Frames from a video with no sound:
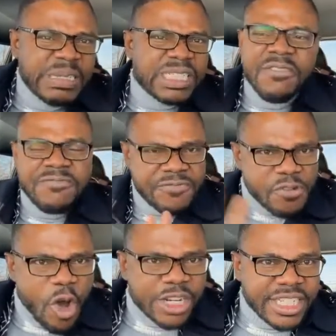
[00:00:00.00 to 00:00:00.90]
deals and
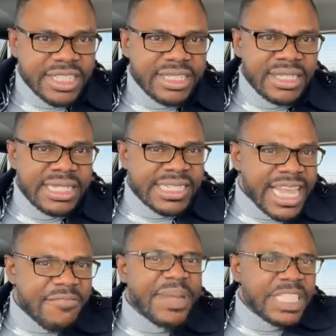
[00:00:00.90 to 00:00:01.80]
fraud this
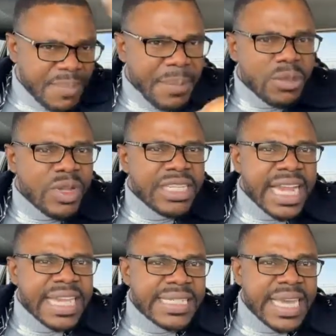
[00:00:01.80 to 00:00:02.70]
government is perpetrating
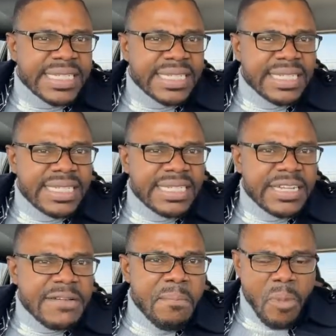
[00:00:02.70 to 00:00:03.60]
against us?
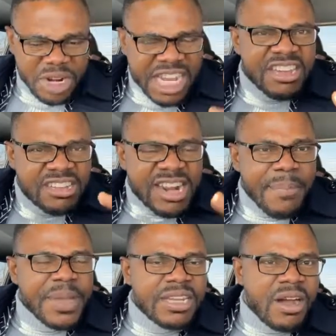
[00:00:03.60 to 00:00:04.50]

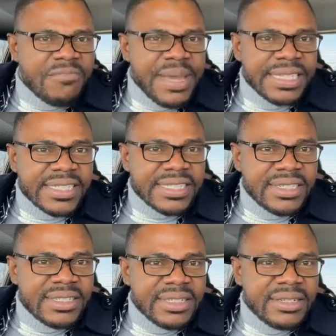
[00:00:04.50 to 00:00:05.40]
Money-grabbing government
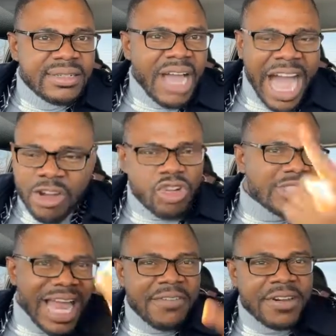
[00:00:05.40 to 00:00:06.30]

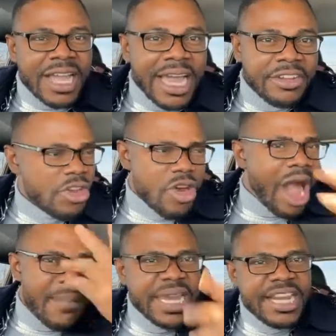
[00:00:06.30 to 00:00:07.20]
across Africa. Do you know
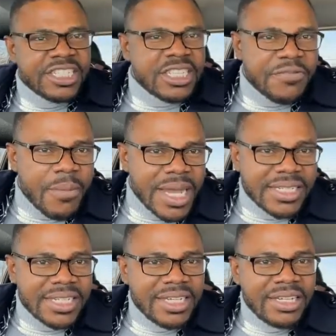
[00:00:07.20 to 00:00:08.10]
how many they steal from
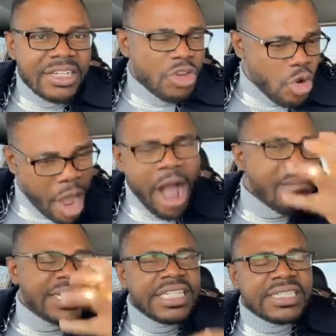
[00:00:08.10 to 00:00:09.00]
us? Do you know
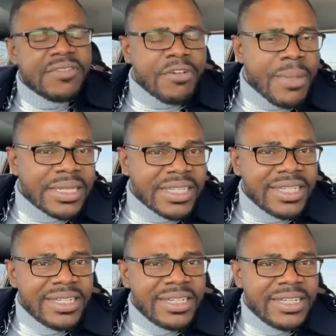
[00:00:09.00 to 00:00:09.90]
how much they steal from us?
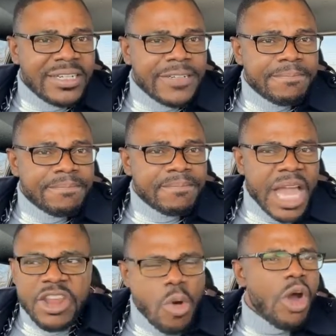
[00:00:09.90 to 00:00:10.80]

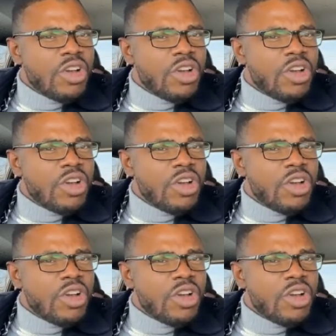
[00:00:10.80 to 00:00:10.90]
And you